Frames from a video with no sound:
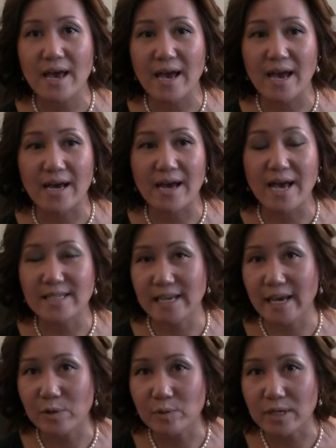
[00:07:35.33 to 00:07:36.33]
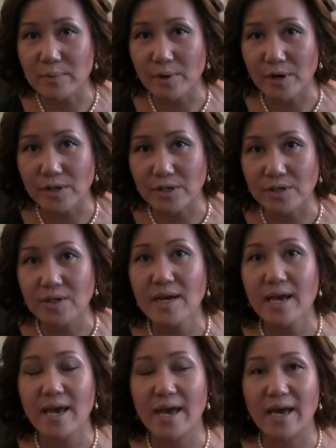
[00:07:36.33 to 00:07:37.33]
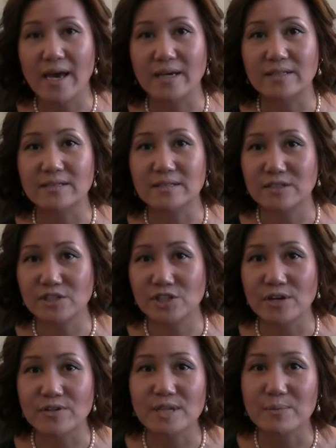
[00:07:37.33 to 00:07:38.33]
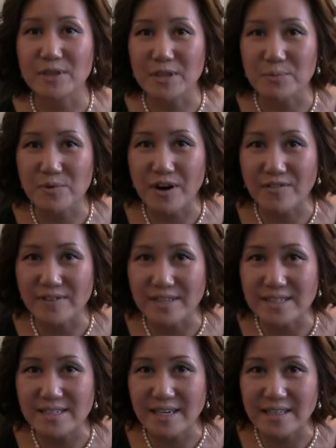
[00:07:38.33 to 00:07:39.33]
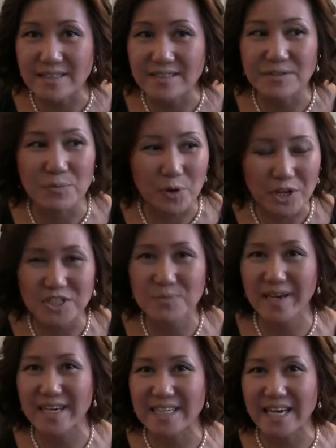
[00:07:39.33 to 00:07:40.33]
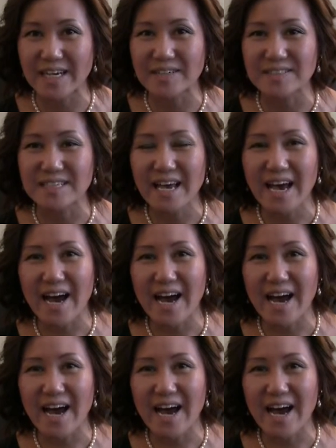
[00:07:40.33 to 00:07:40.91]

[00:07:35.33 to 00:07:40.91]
as an equity partner and share some of the profits and mortgage pay down